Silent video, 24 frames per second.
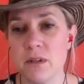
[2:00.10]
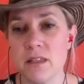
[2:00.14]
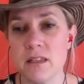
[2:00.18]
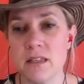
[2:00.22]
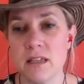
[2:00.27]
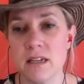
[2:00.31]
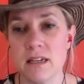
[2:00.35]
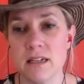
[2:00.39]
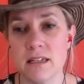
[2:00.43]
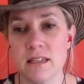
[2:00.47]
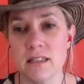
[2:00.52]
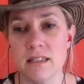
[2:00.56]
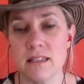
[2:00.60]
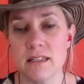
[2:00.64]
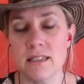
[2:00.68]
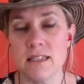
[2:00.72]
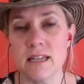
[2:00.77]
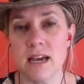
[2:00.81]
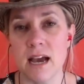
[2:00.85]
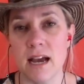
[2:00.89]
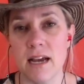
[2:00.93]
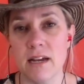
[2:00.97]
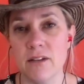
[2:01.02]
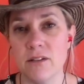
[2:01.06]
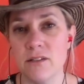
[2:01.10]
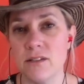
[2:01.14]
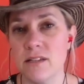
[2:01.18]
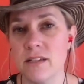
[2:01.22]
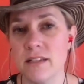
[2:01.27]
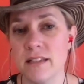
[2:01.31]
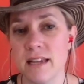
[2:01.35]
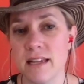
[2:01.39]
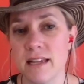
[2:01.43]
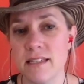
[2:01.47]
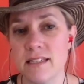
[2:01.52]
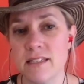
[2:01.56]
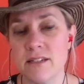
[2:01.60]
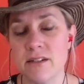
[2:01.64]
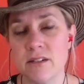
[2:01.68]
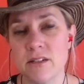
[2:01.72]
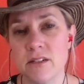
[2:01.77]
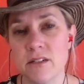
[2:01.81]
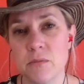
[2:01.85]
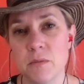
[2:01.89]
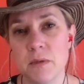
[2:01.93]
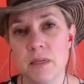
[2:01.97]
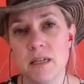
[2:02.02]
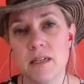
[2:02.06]
the titles on that
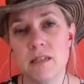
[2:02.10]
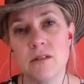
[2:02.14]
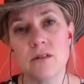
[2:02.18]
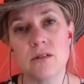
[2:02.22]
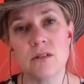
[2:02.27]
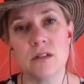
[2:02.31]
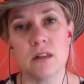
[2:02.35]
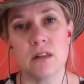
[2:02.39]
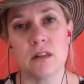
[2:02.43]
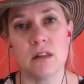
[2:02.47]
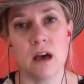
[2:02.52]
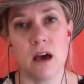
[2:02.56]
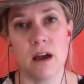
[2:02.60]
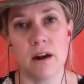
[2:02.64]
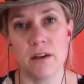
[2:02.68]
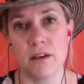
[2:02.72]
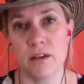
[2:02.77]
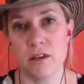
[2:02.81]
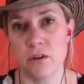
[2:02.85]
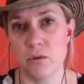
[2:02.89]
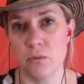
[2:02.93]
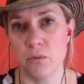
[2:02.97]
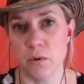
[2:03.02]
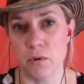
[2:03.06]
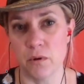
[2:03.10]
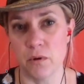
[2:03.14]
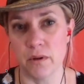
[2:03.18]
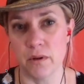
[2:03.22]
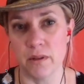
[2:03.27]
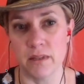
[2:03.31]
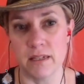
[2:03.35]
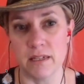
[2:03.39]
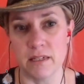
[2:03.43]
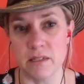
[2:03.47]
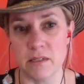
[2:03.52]
series because there's a lot of humor in these